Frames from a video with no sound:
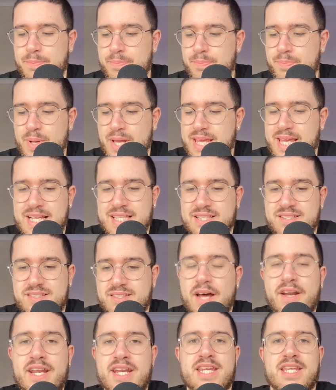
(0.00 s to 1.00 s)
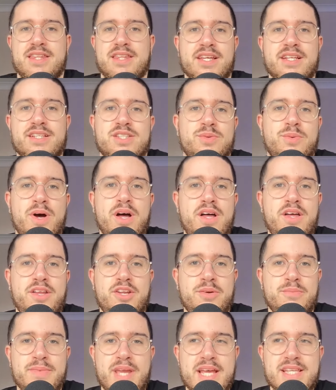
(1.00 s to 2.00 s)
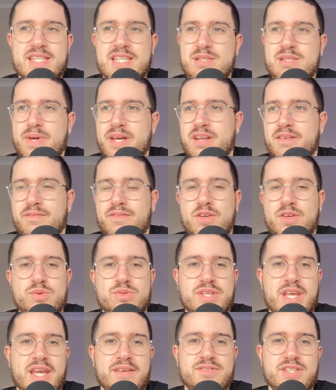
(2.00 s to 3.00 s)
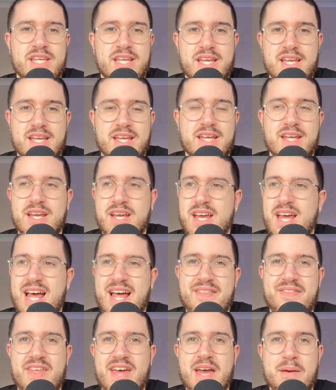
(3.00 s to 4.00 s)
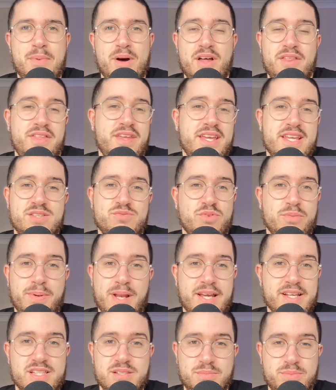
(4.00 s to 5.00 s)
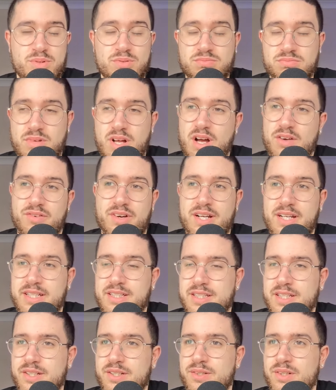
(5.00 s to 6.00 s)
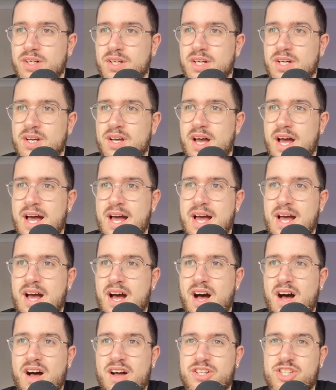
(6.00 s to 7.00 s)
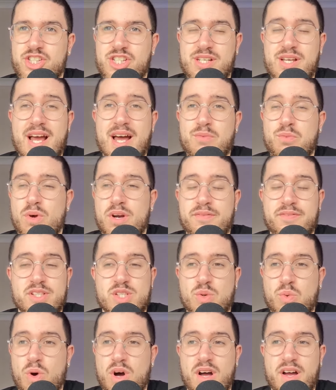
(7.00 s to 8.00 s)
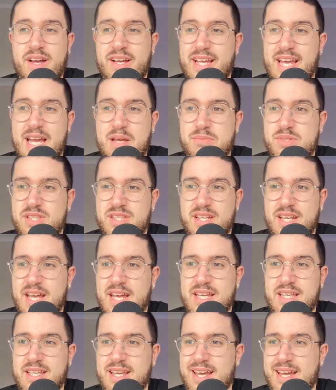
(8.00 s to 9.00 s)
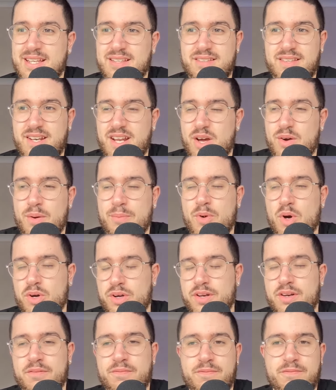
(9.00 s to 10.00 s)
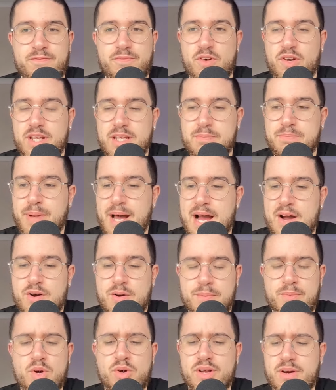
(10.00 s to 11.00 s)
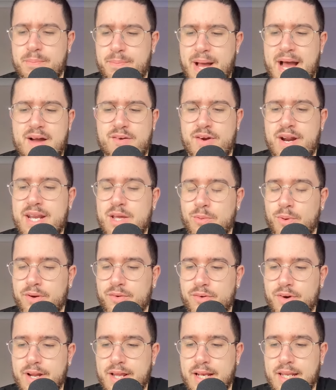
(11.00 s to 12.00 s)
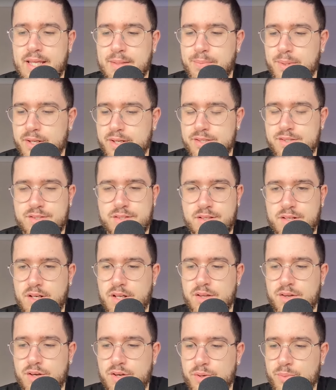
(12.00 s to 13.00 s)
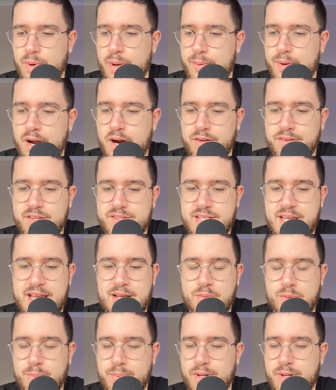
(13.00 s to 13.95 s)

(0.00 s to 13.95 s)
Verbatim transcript: But he hasn't done anything to earn them. Yes, he's made a few saves here and there, but I think he's replaceable. I really do. Archie had one of his quieter games today. Yeah, you know, I'm not going to fully batter him. I'm not going to batter anyone, really, because look where we are on the table.